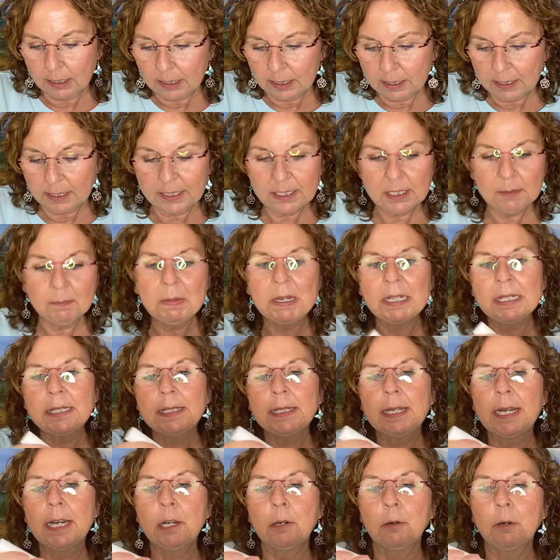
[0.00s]
This
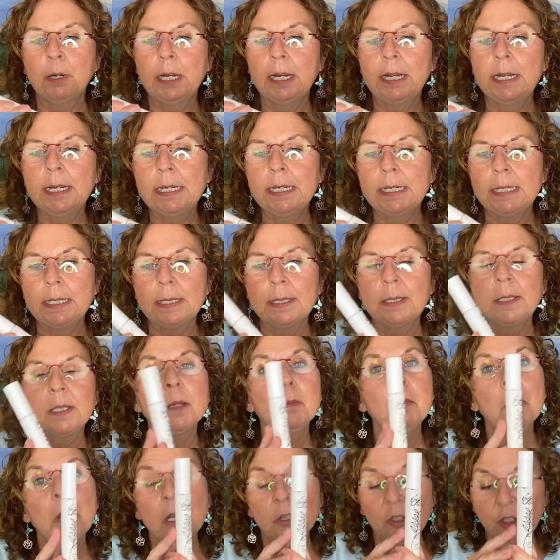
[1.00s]
mascara is the
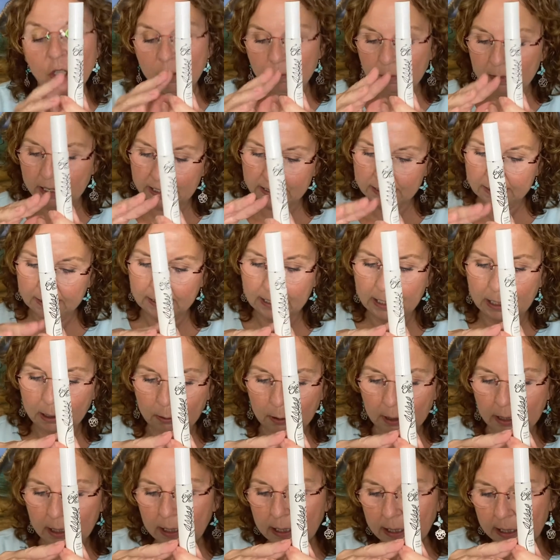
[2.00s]
Matcha
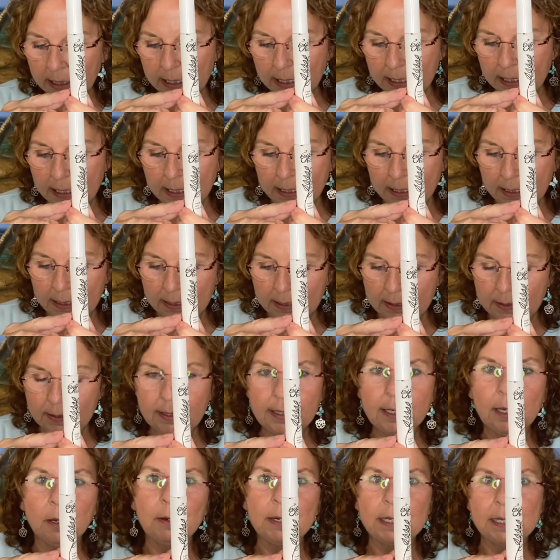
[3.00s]
Mascara.
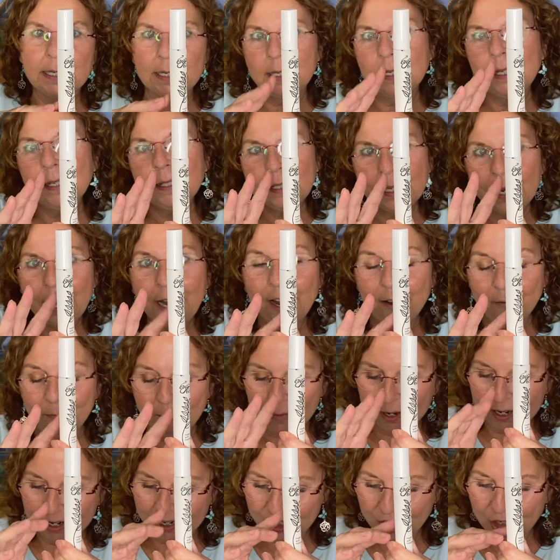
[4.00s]
So it does have
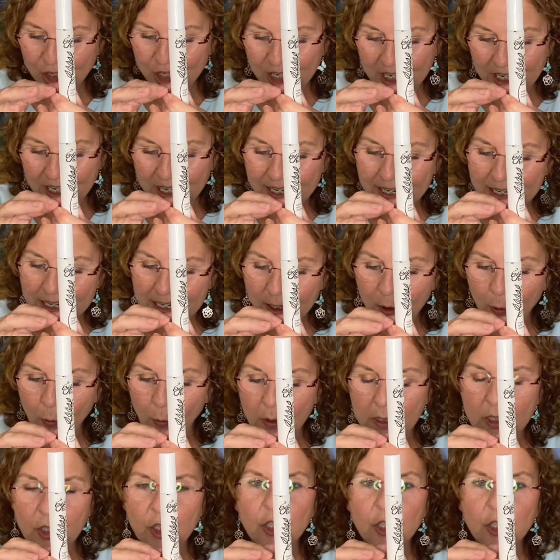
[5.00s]
matcha, which